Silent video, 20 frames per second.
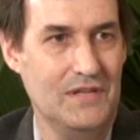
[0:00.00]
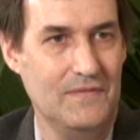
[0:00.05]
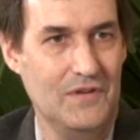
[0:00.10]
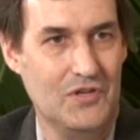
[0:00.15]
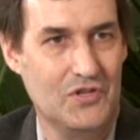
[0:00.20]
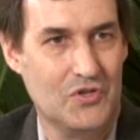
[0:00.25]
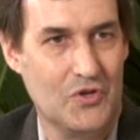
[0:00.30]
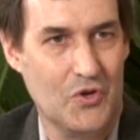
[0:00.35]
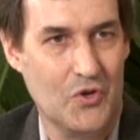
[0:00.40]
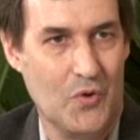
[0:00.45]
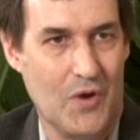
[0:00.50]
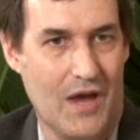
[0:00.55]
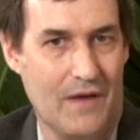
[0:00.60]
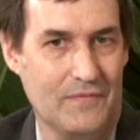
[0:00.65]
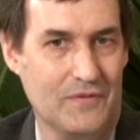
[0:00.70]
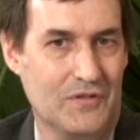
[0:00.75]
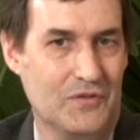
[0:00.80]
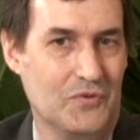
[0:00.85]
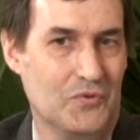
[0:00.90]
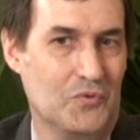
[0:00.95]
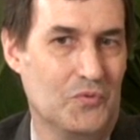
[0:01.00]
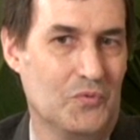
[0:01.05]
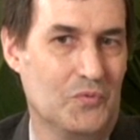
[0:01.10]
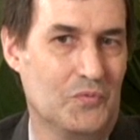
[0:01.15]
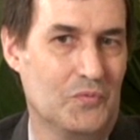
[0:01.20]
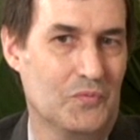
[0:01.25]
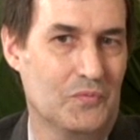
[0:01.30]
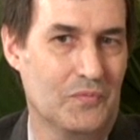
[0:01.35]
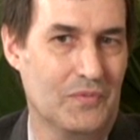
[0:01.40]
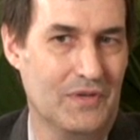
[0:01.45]
TV show you have to
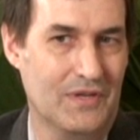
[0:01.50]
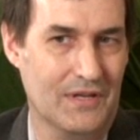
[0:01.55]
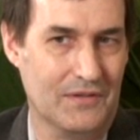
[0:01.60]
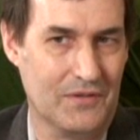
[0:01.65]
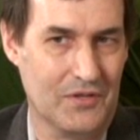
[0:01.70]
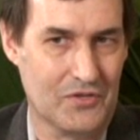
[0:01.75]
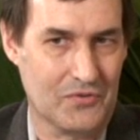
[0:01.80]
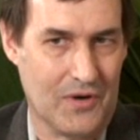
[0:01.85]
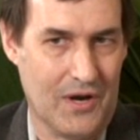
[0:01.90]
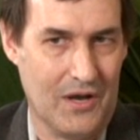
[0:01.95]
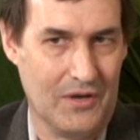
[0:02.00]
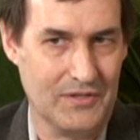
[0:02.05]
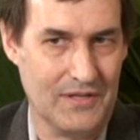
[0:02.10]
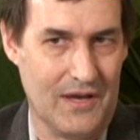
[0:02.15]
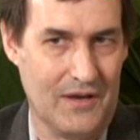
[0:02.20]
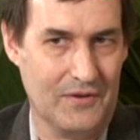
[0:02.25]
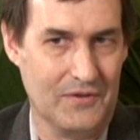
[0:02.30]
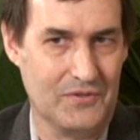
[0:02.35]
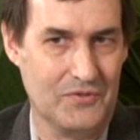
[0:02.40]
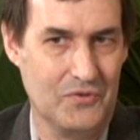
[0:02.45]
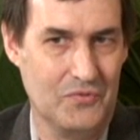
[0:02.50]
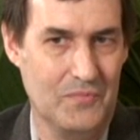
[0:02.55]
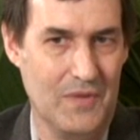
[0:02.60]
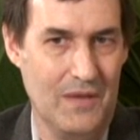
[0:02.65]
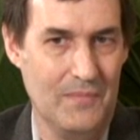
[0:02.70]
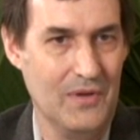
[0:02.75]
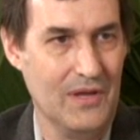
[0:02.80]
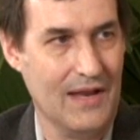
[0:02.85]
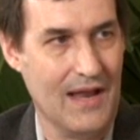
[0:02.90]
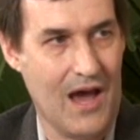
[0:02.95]
get the trial down to
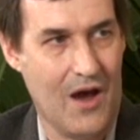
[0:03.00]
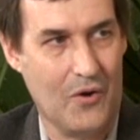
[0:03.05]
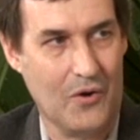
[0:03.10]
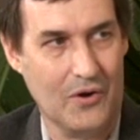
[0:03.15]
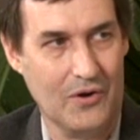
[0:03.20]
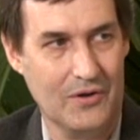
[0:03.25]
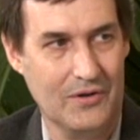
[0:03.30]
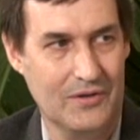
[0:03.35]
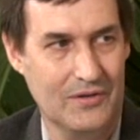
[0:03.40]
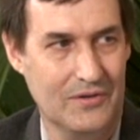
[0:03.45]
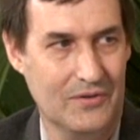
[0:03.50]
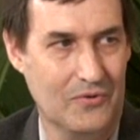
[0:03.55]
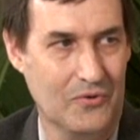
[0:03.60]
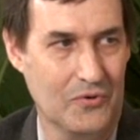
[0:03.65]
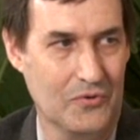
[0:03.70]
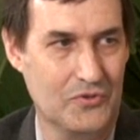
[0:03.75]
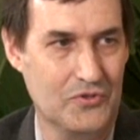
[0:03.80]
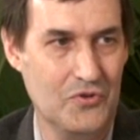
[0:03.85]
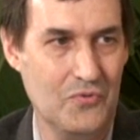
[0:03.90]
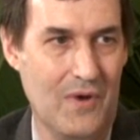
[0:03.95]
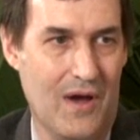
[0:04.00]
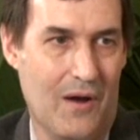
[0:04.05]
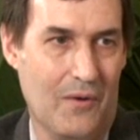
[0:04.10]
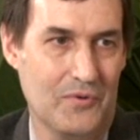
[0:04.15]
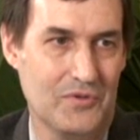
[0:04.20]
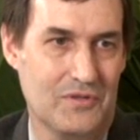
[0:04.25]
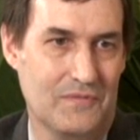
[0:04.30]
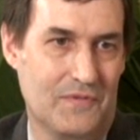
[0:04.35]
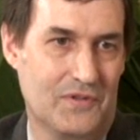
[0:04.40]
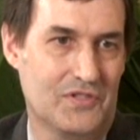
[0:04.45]
maybe an hour or 2
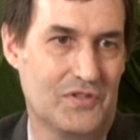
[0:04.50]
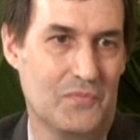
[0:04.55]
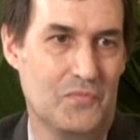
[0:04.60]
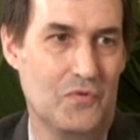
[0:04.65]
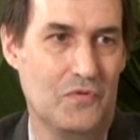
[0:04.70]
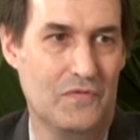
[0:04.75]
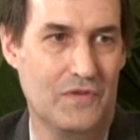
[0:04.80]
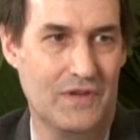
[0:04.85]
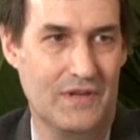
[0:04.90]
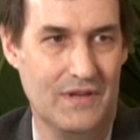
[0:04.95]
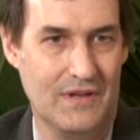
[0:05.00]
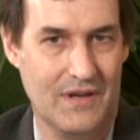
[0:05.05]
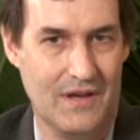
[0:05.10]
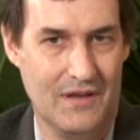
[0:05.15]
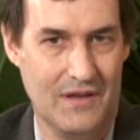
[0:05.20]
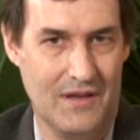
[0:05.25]
hours if it's a movie,